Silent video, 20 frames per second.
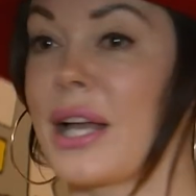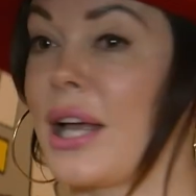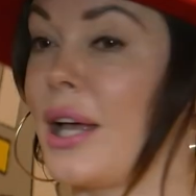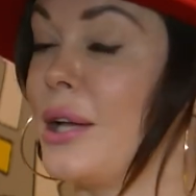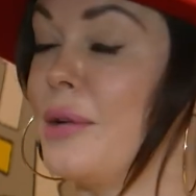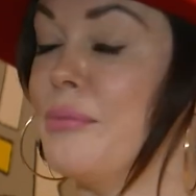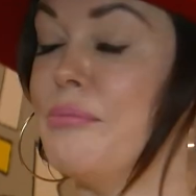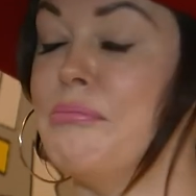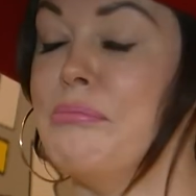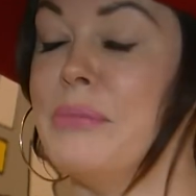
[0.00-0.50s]
An
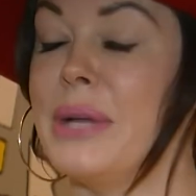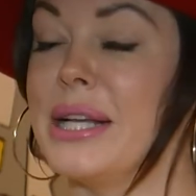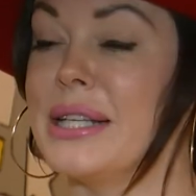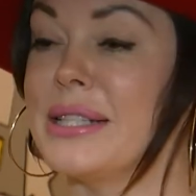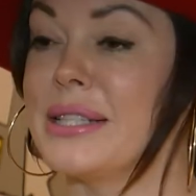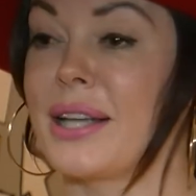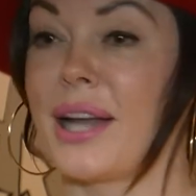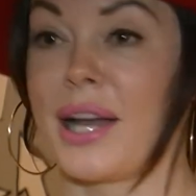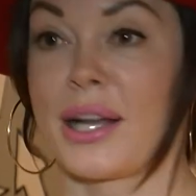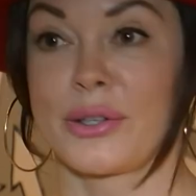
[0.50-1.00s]

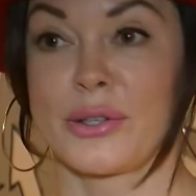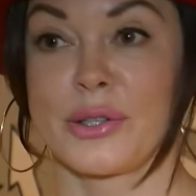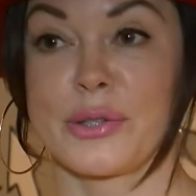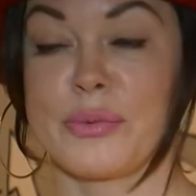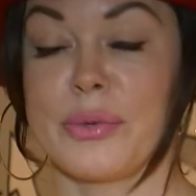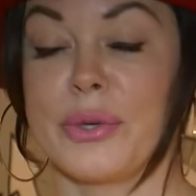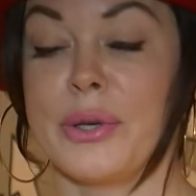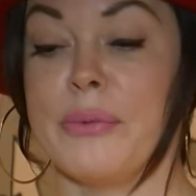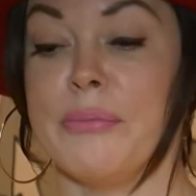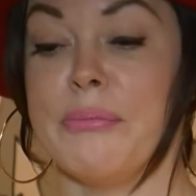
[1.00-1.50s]
amazing actress,
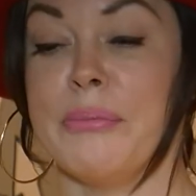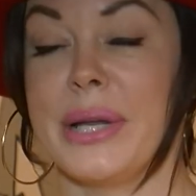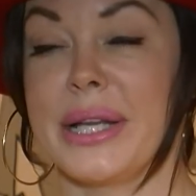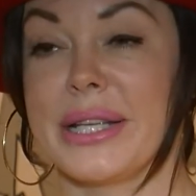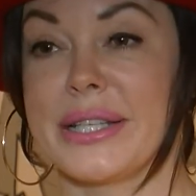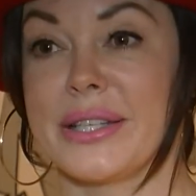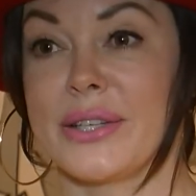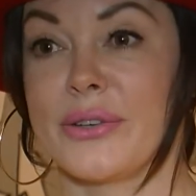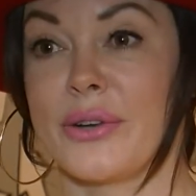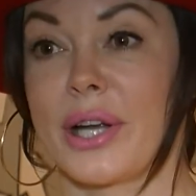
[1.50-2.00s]
but an
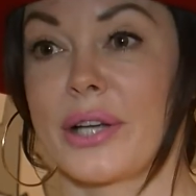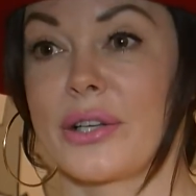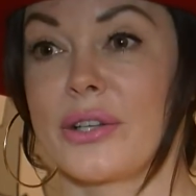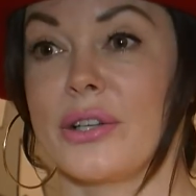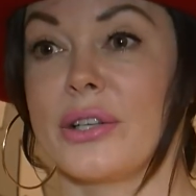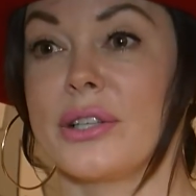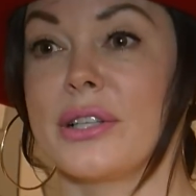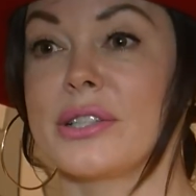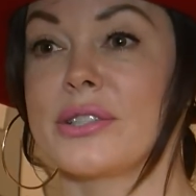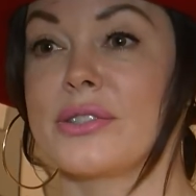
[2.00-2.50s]
amazing director,
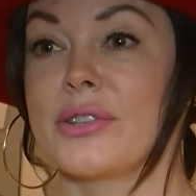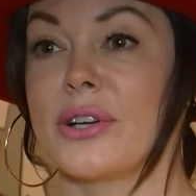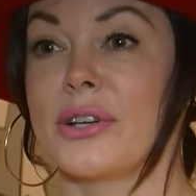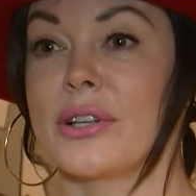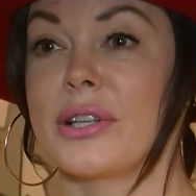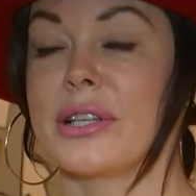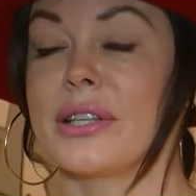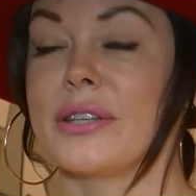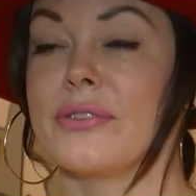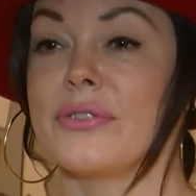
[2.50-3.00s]
and it
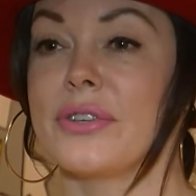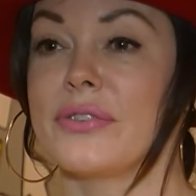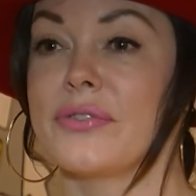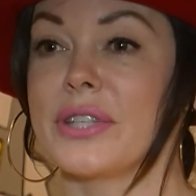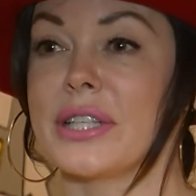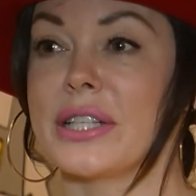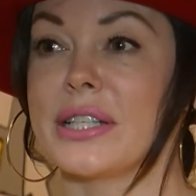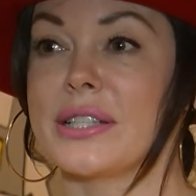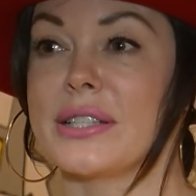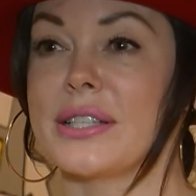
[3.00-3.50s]
started in the
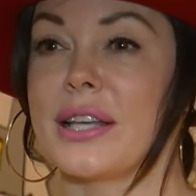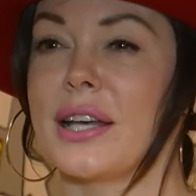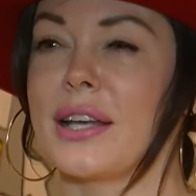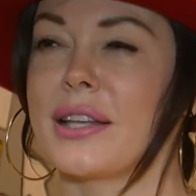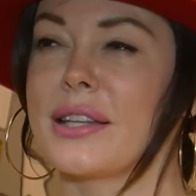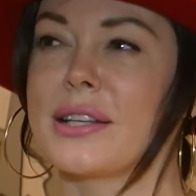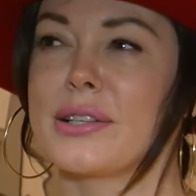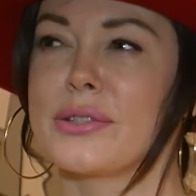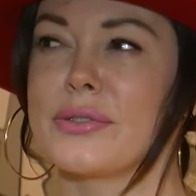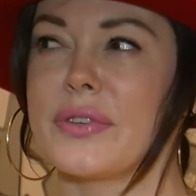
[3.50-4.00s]
50s. I
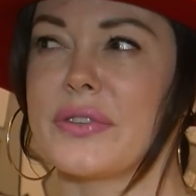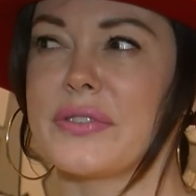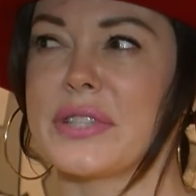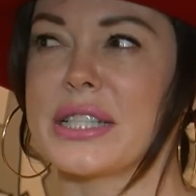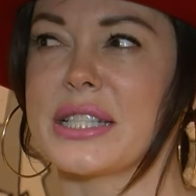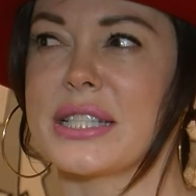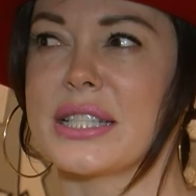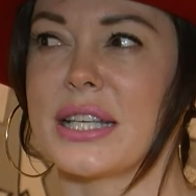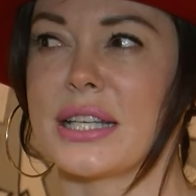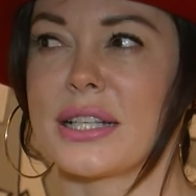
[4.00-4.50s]
think it's
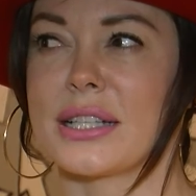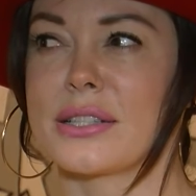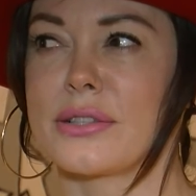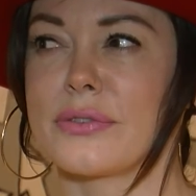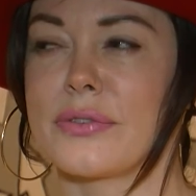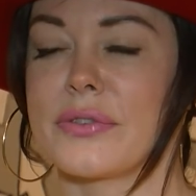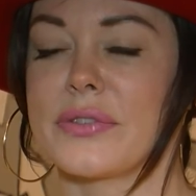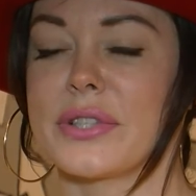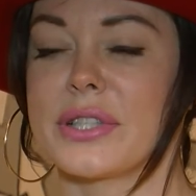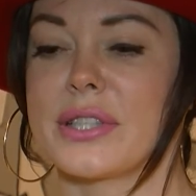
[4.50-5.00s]
56 or
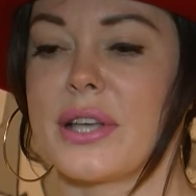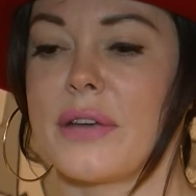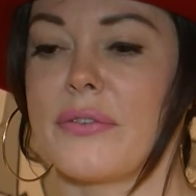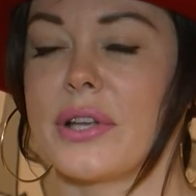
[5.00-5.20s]
57.